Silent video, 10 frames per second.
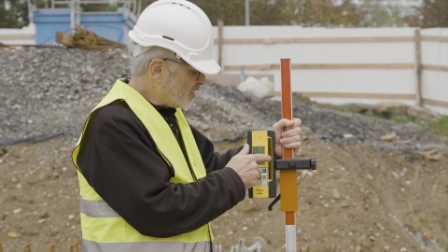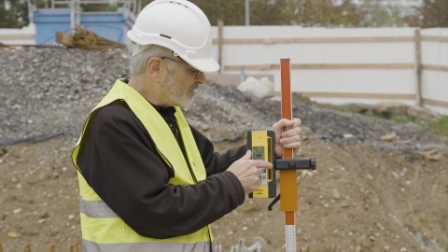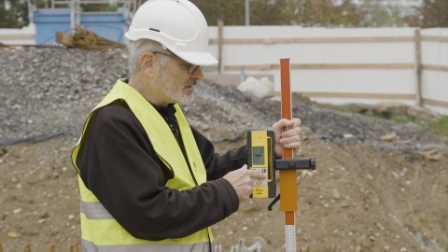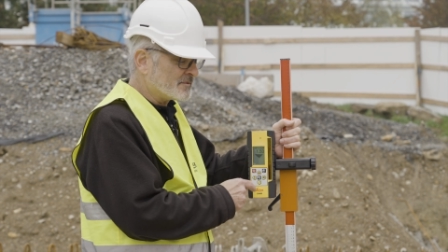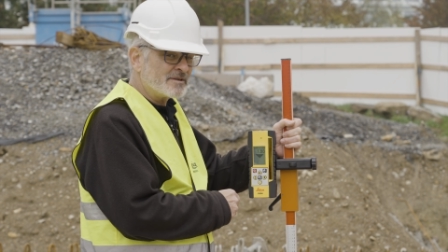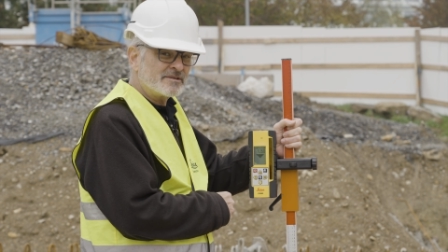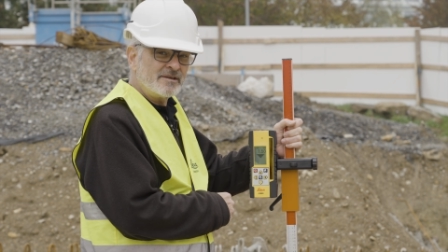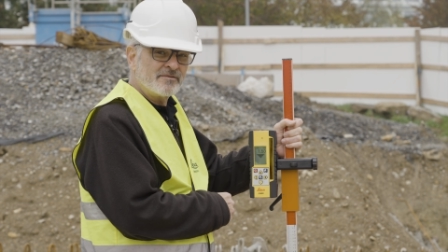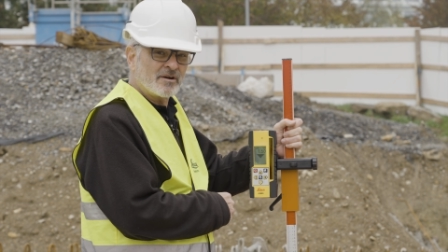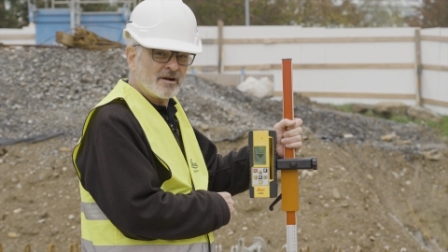moving the
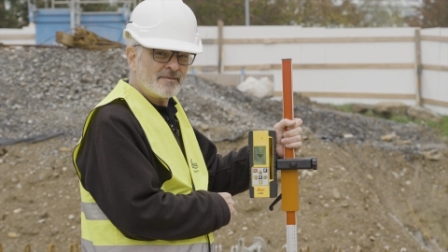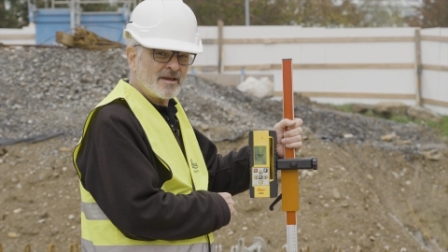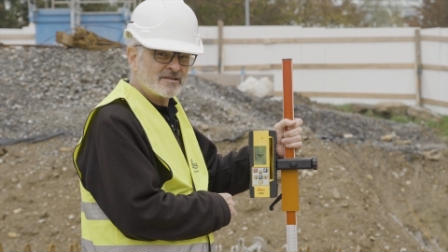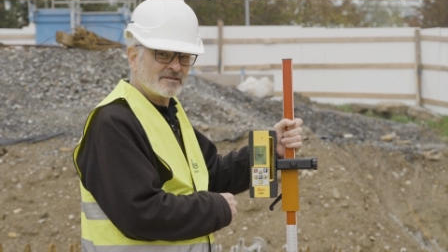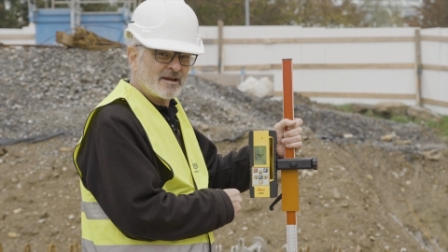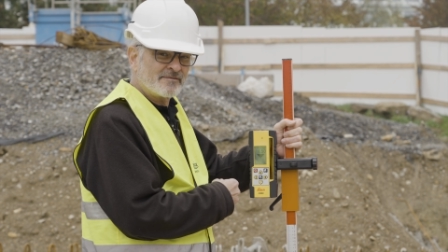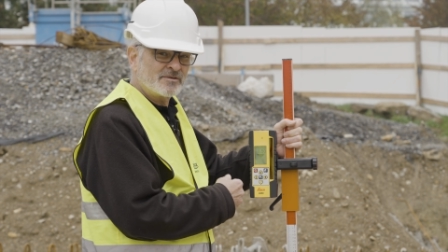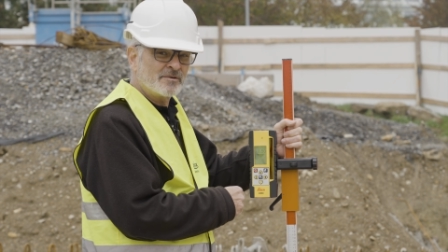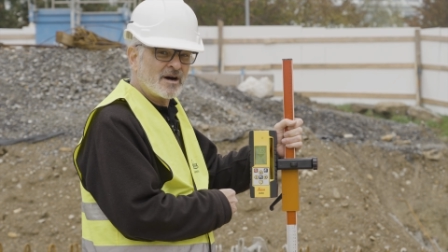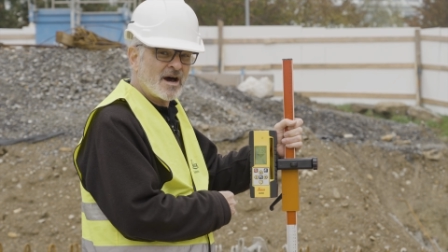receiver on that
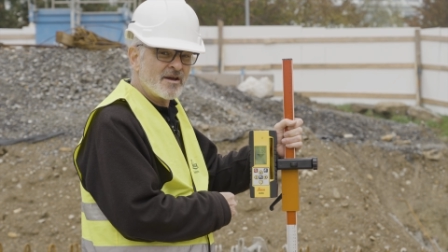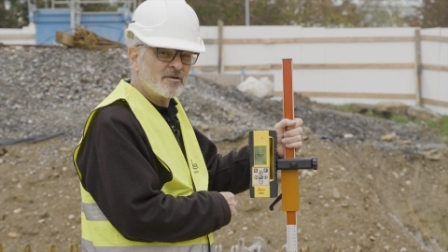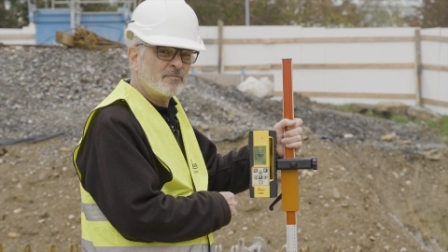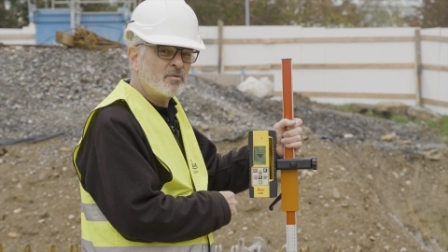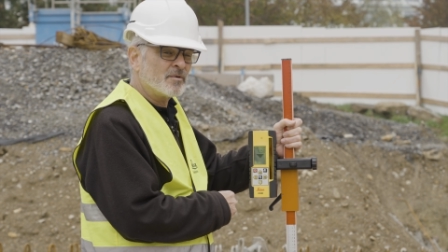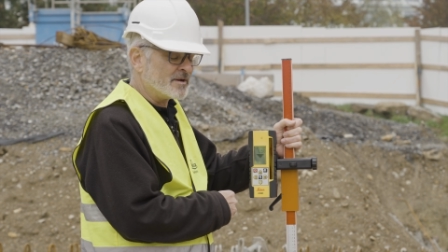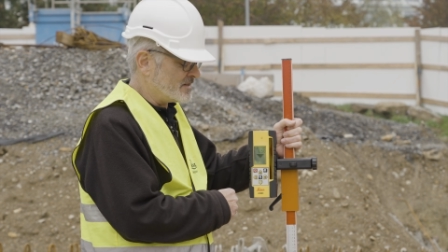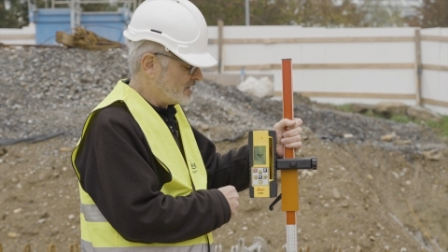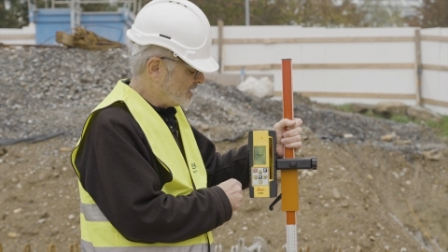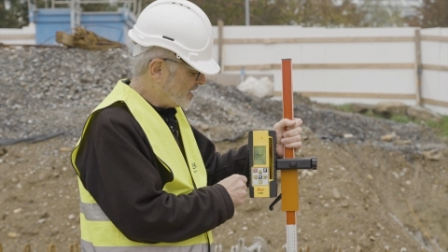staff to a higher point.